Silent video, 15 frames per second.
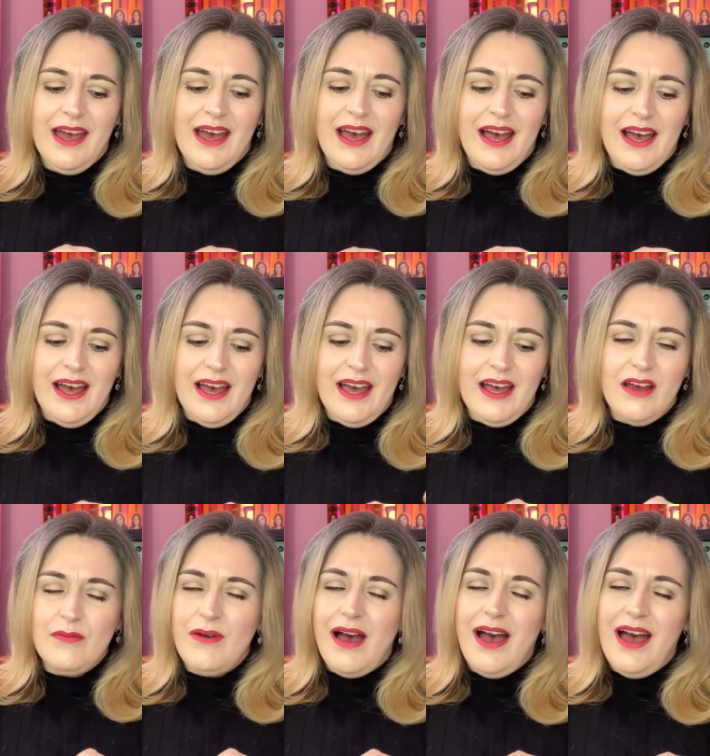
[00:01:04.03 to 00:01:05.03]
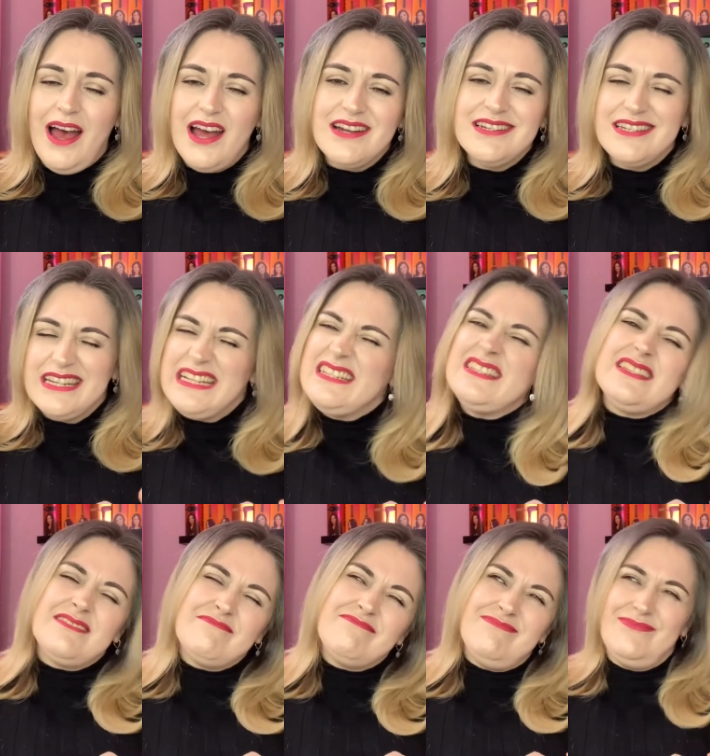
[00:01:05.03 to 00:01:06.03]
Um, and it's
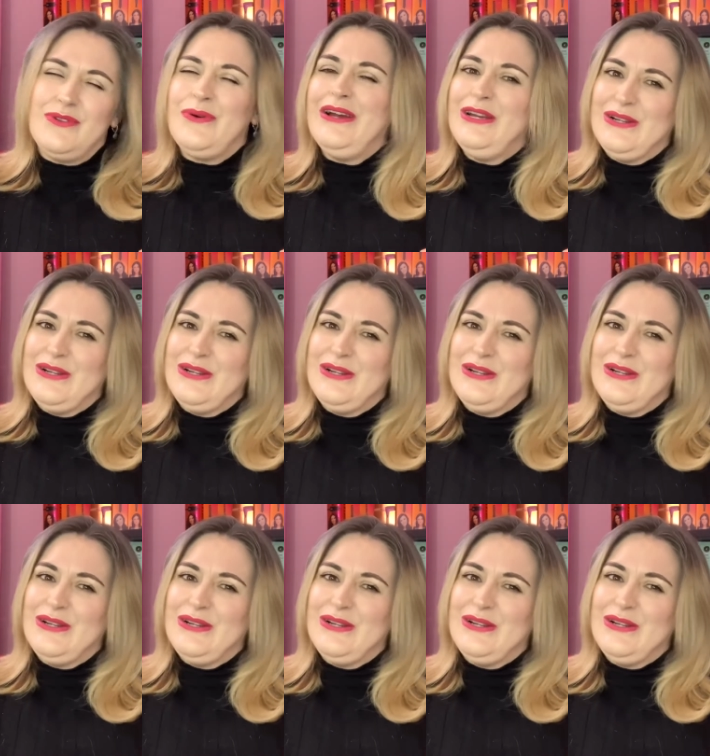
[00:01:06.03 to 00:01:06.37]
quite